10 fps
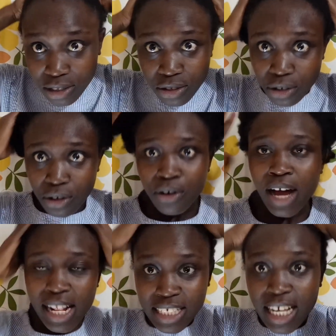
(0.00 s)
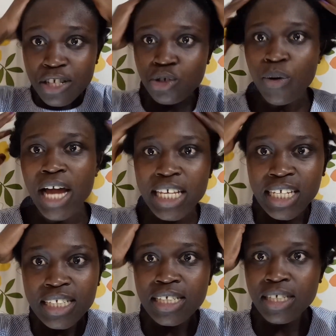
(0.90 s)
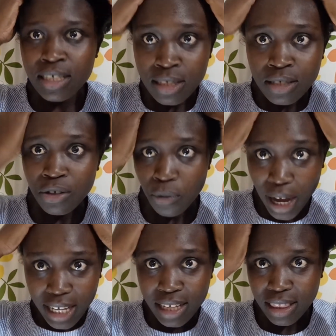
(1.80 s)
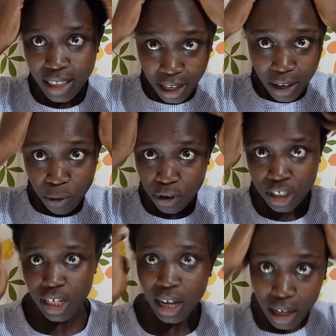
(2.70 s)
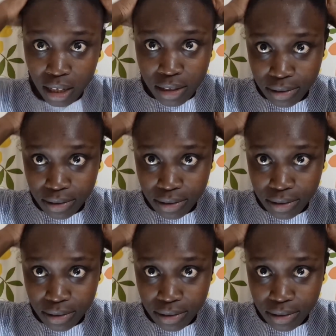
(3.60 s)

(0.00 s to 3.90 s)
So I'll just work in the water.